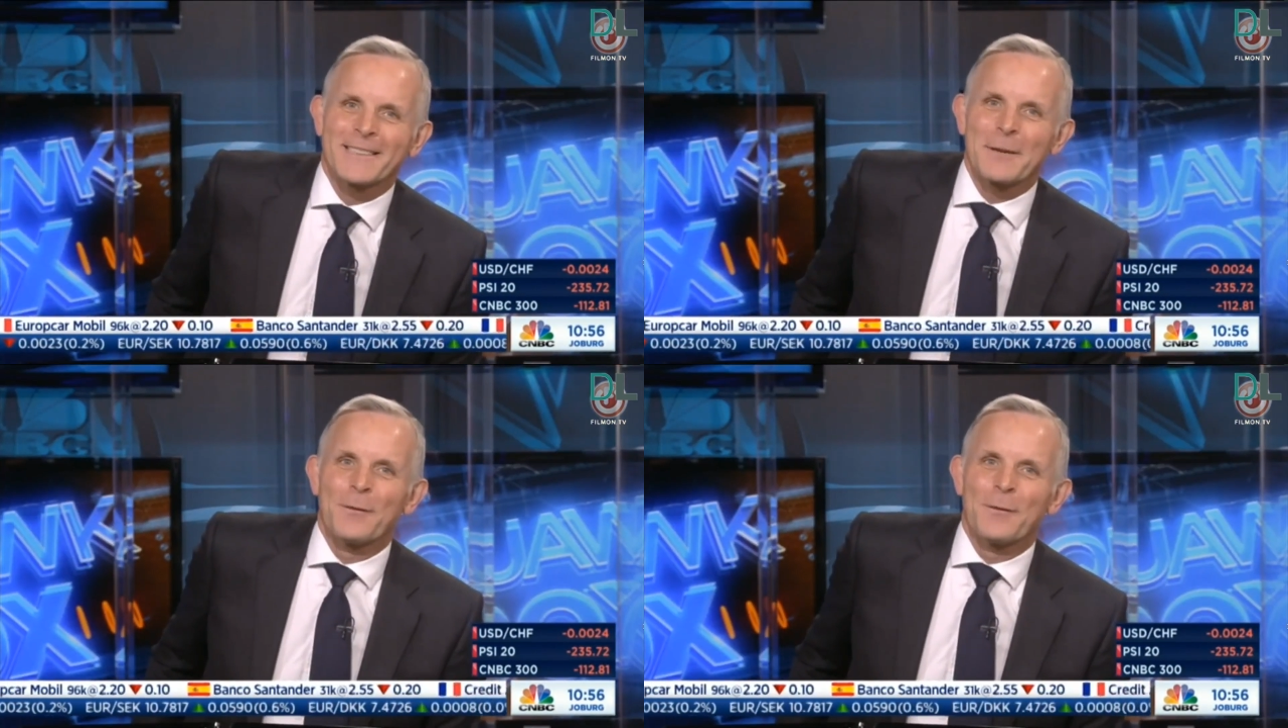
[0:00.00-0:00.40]

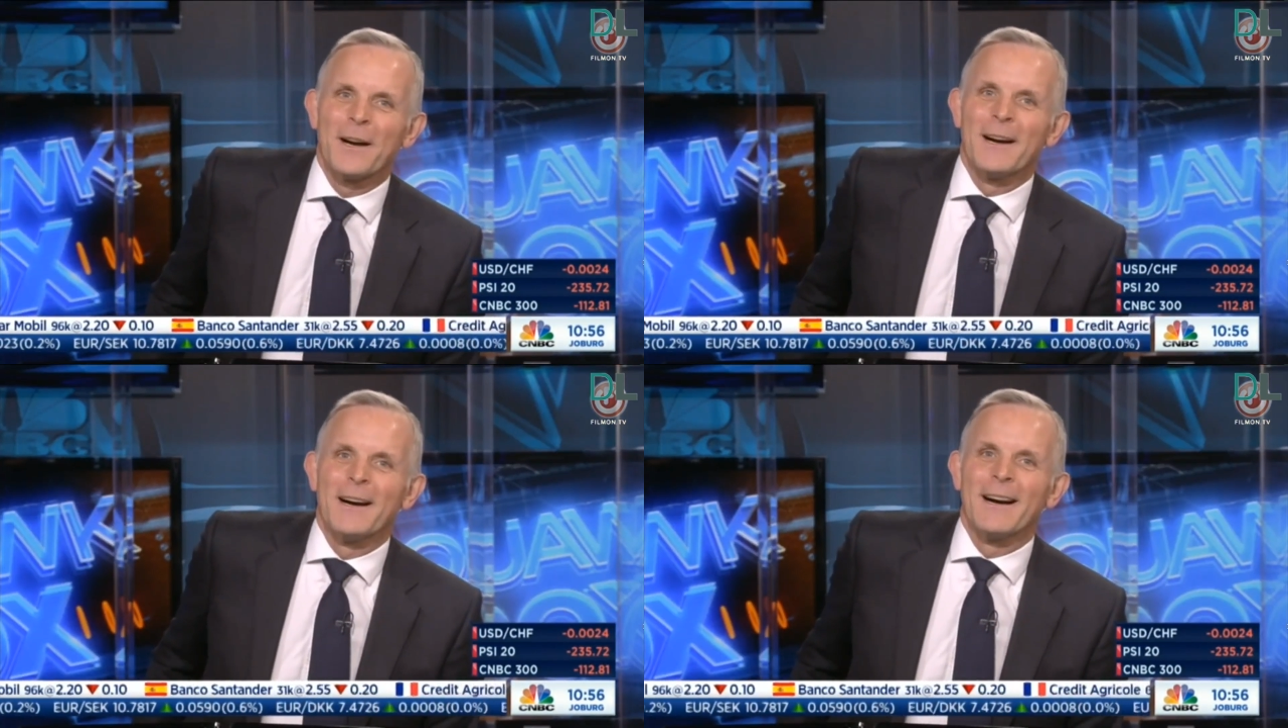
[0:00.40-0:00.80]
Chief
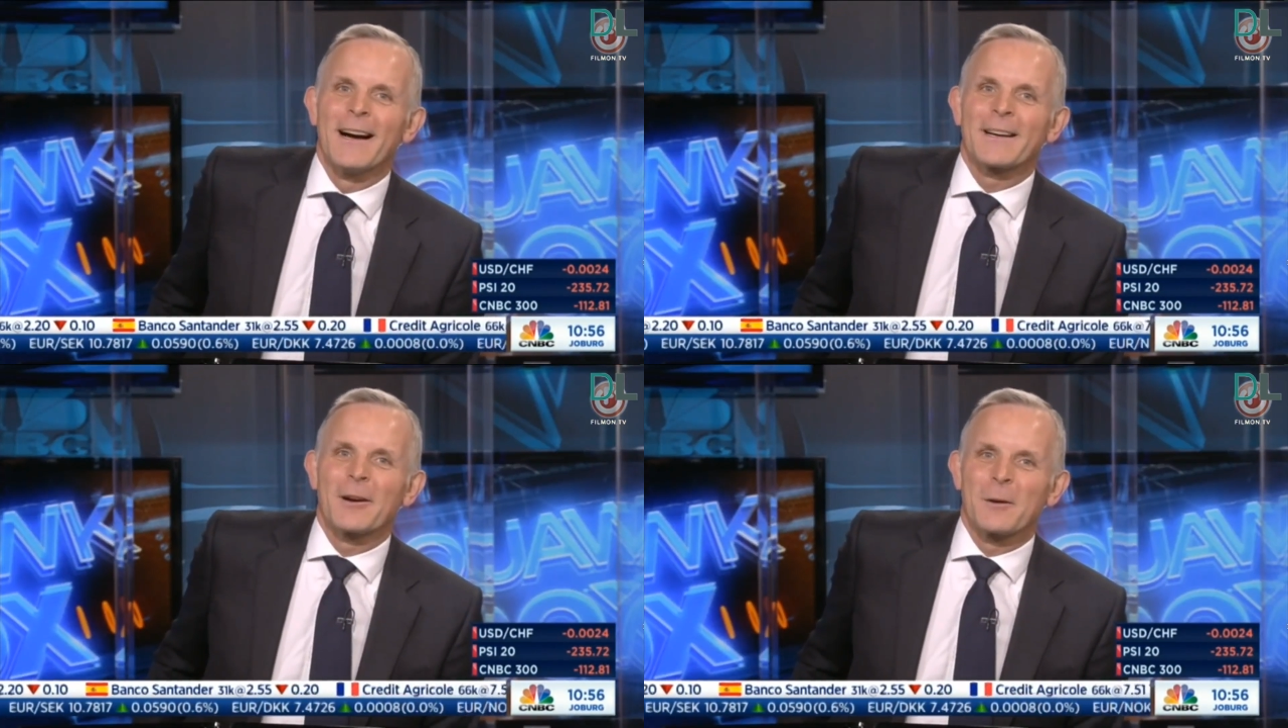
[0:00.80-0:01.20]

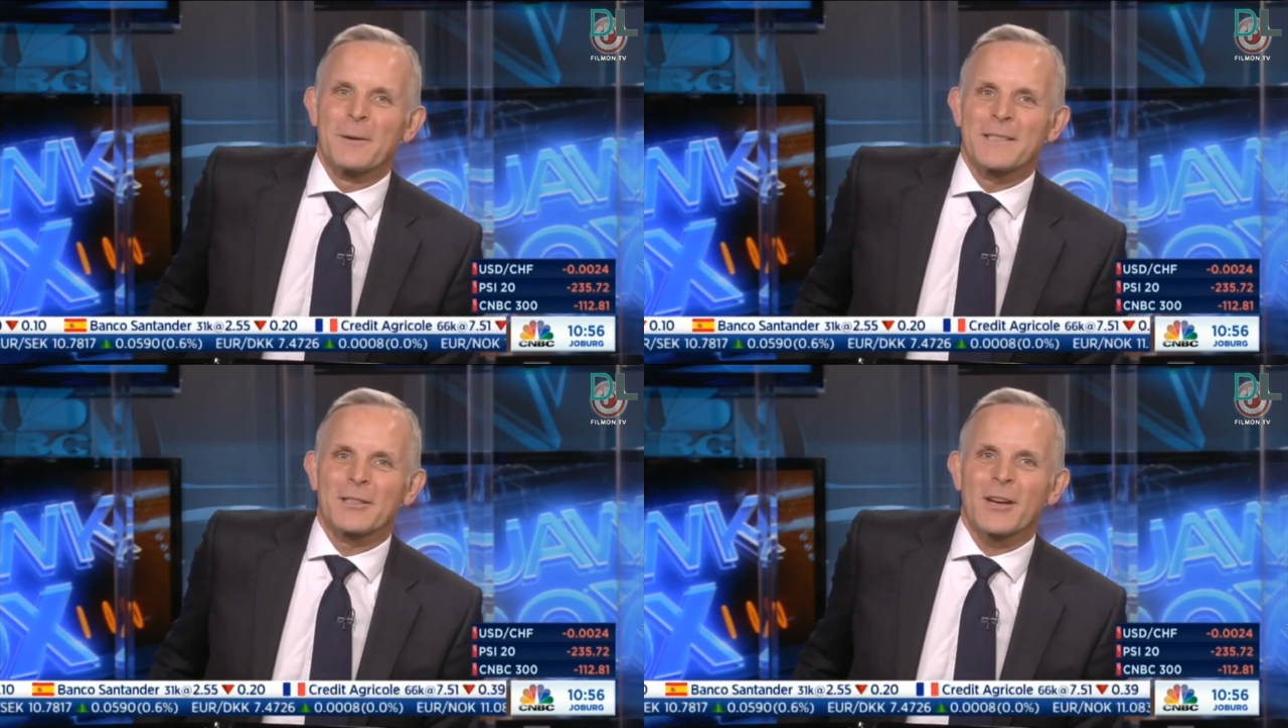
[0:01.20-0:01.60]

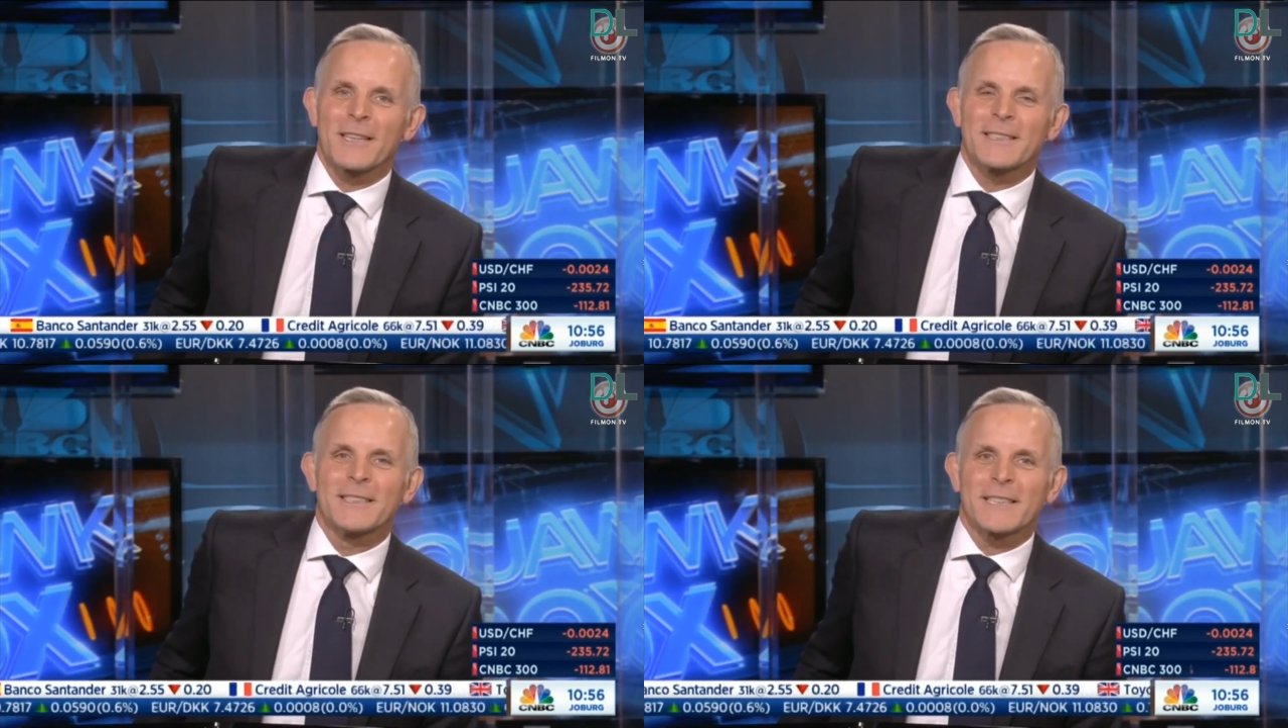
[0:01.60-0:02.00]
Economist at
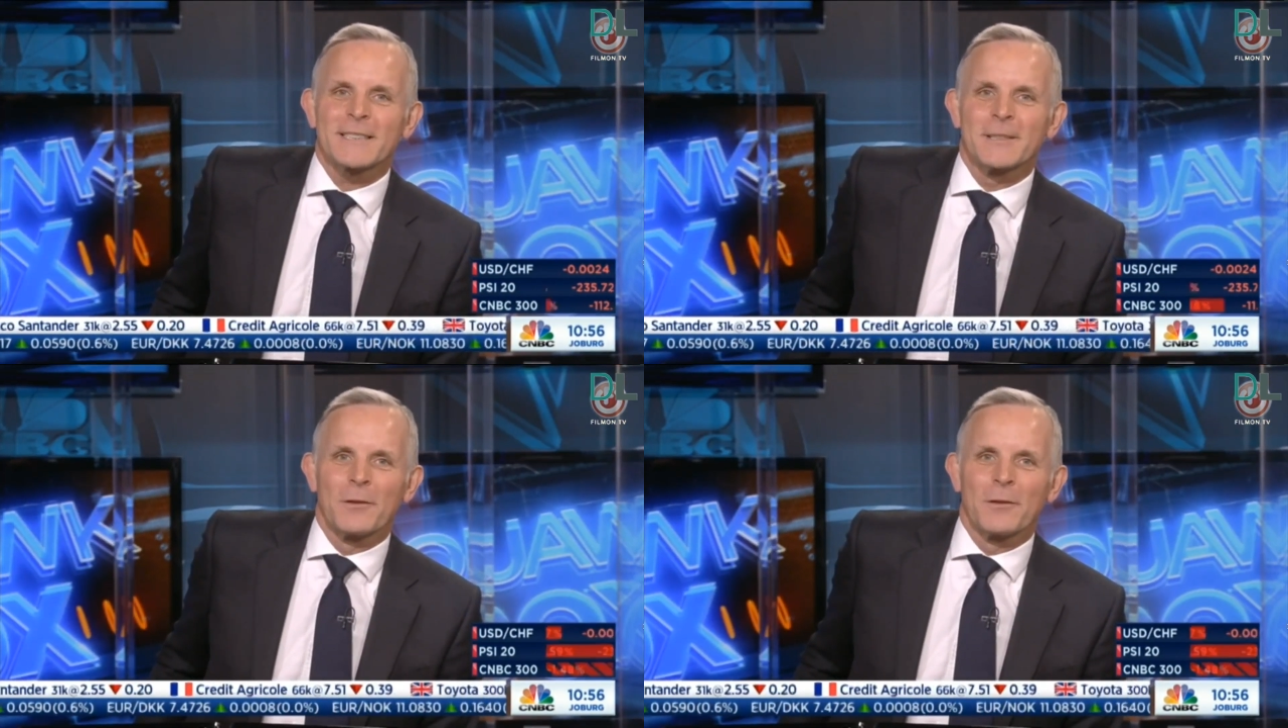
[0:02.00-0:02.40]

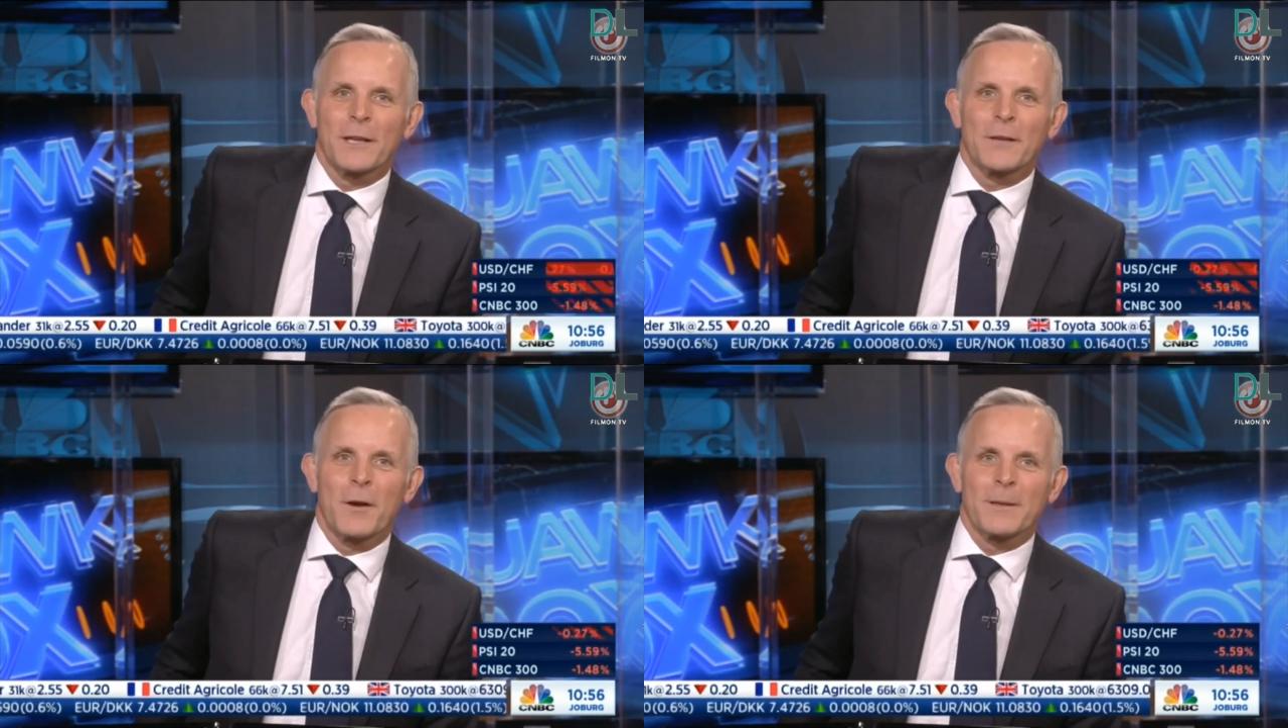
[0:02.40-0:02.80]
Gestion.
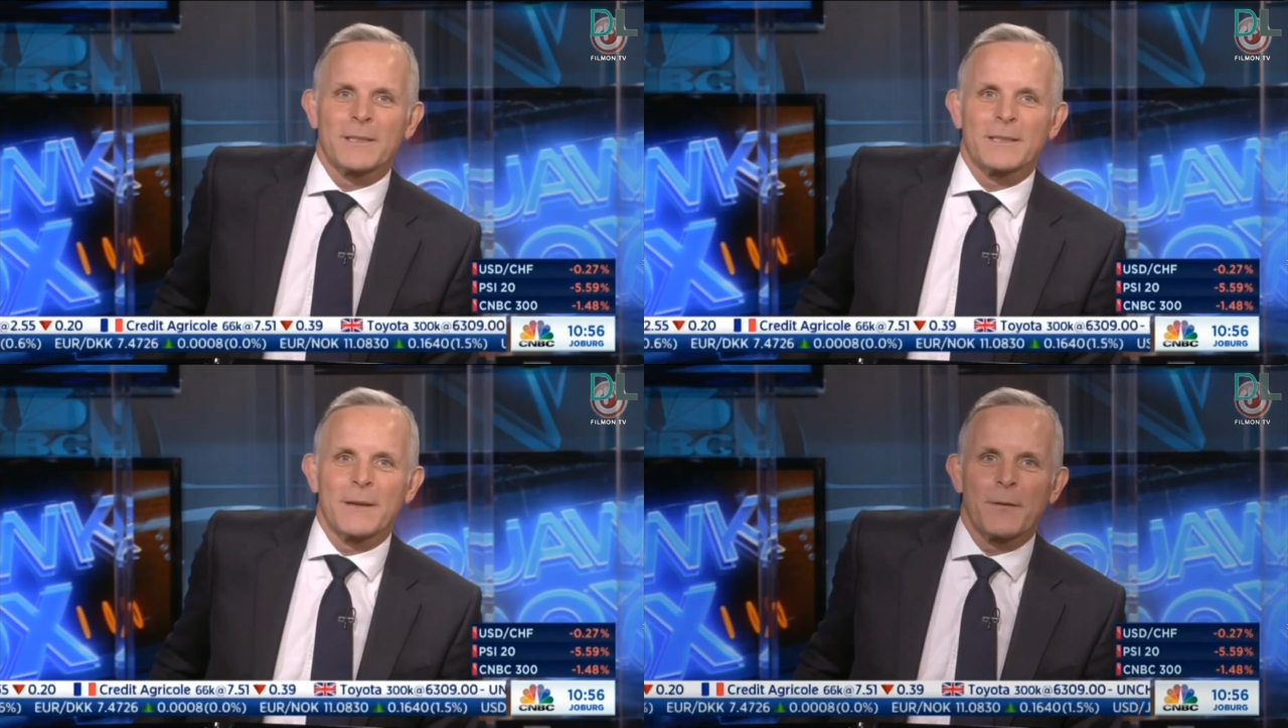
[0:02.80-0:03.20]
Thank you very
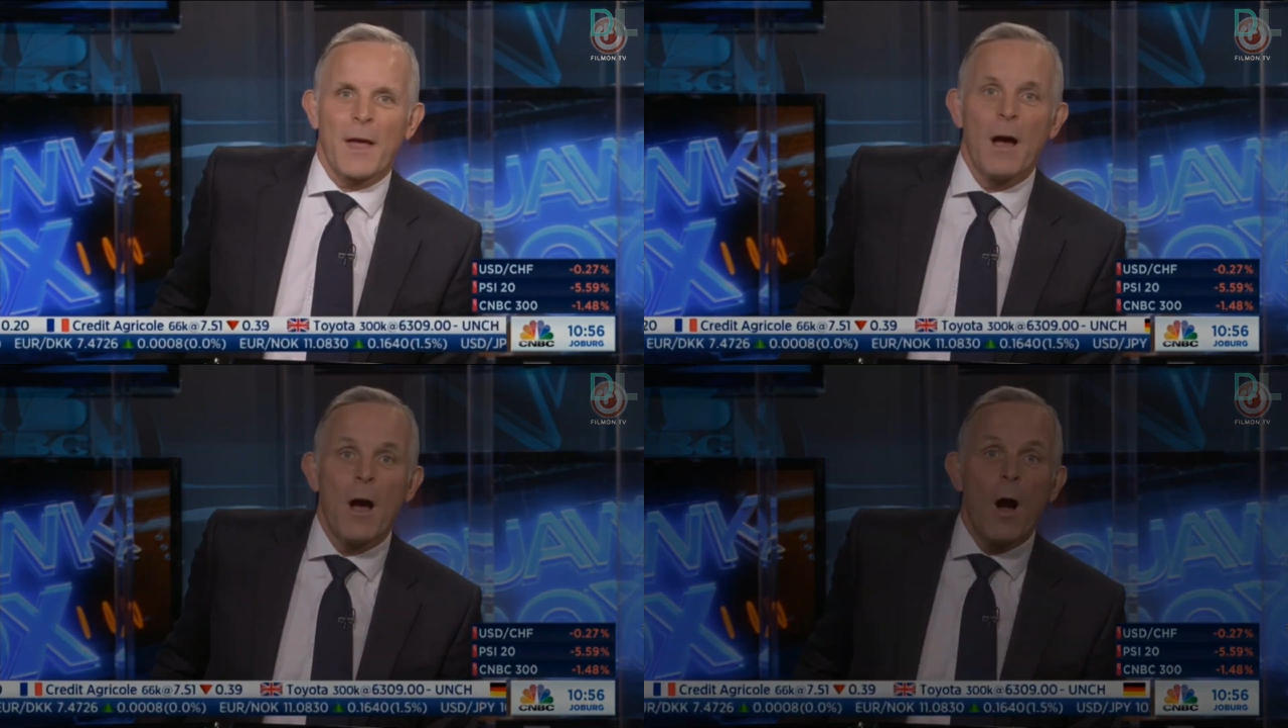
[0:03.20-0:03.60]
much indeed
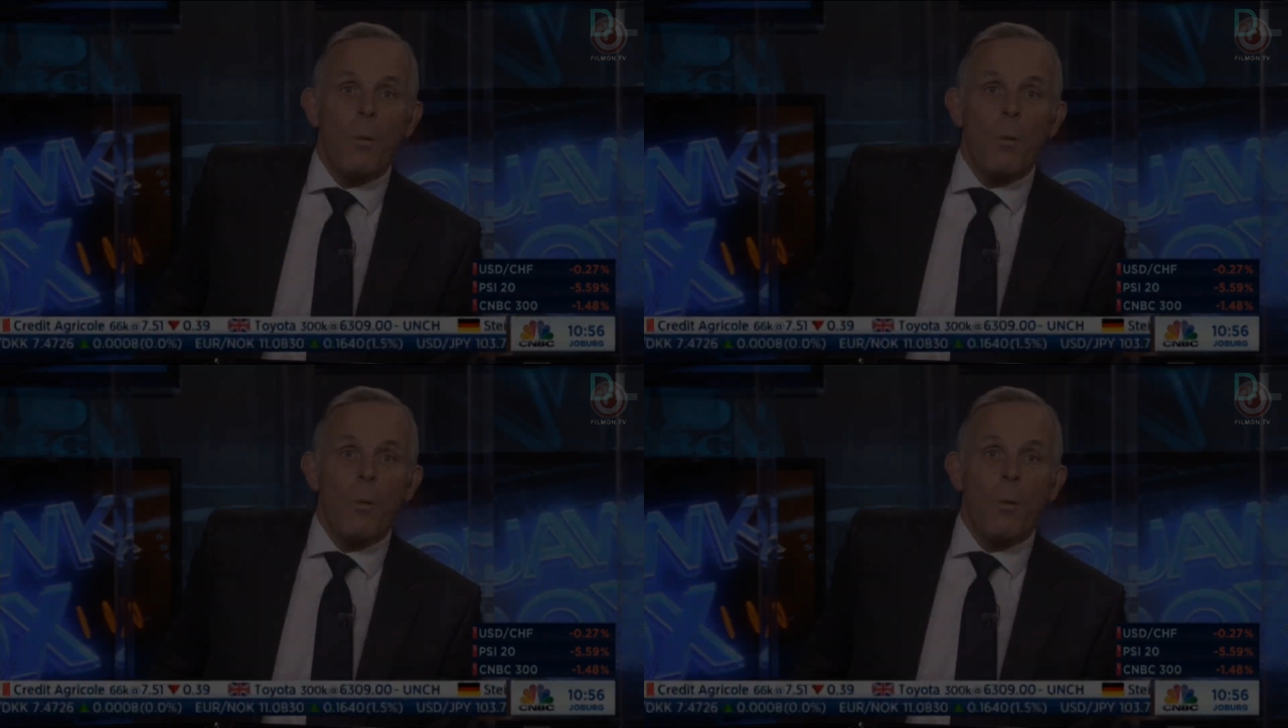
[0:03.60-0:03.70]
for that.